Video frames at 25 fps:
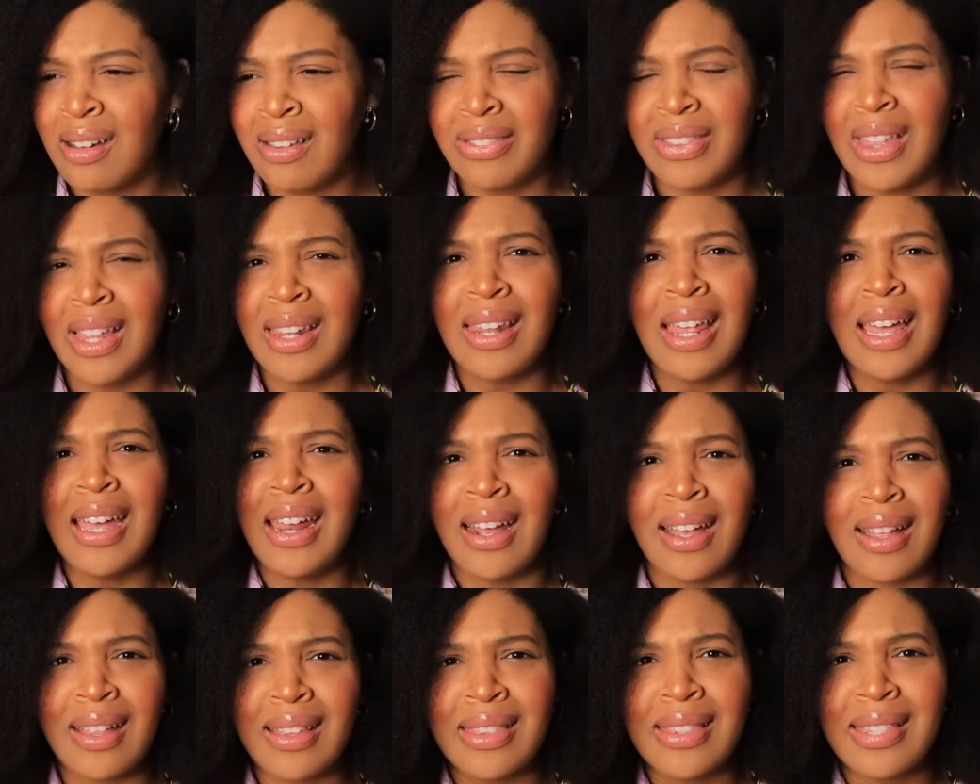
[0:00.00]
The
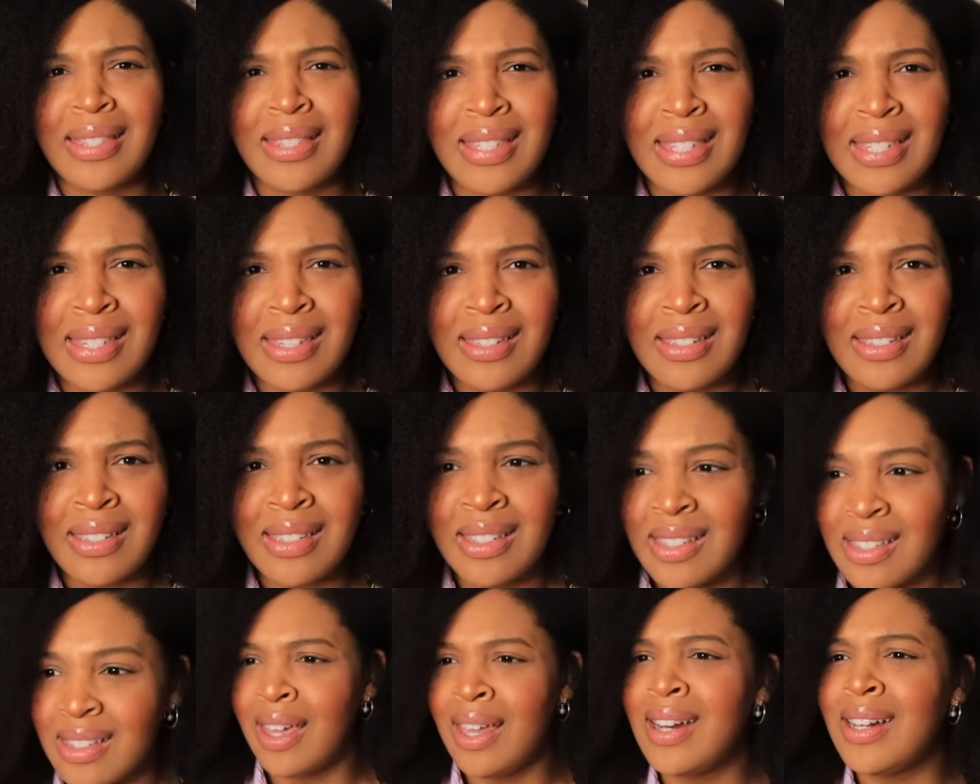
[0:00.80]
lengths.
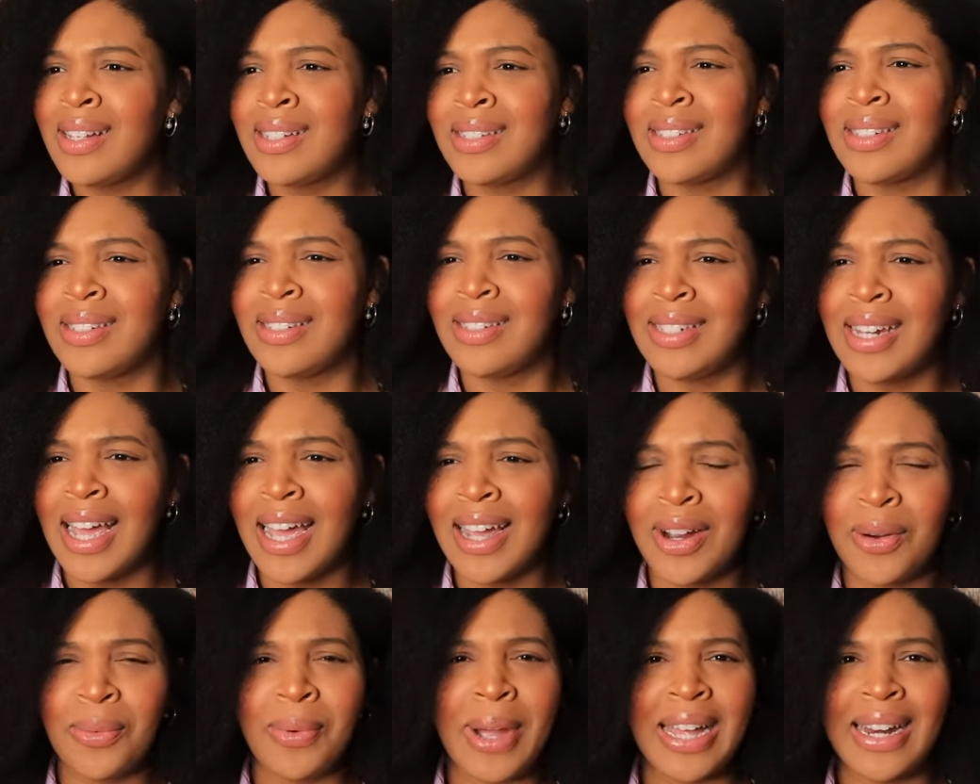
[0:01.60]
It is
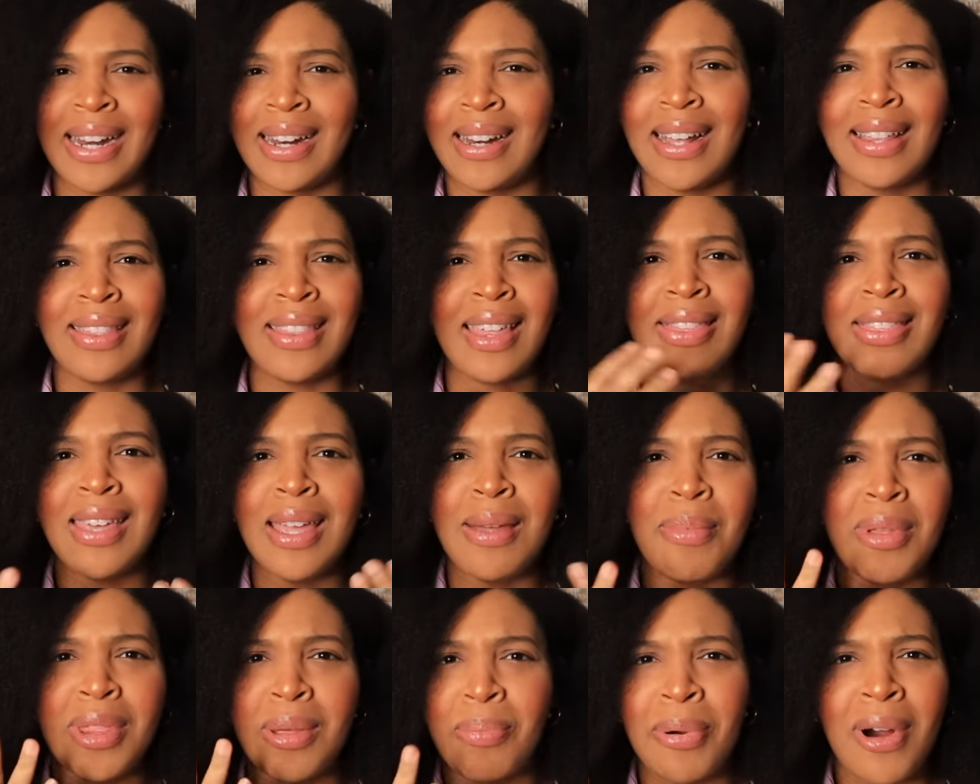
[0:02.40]
decorated in the
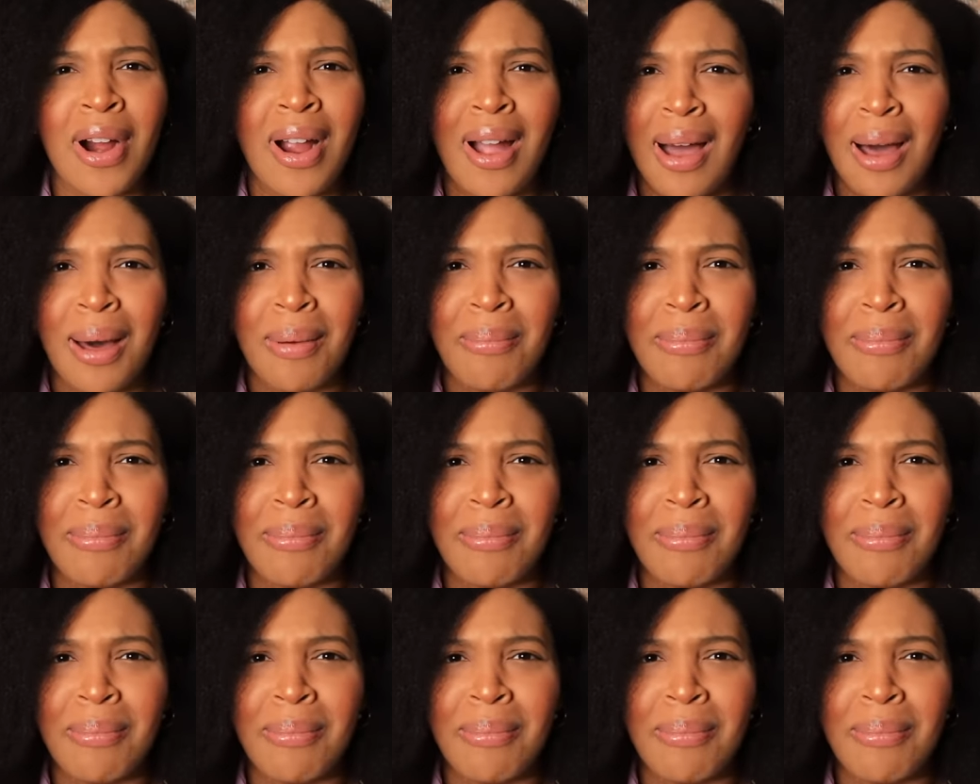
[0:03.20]
theme of the prom.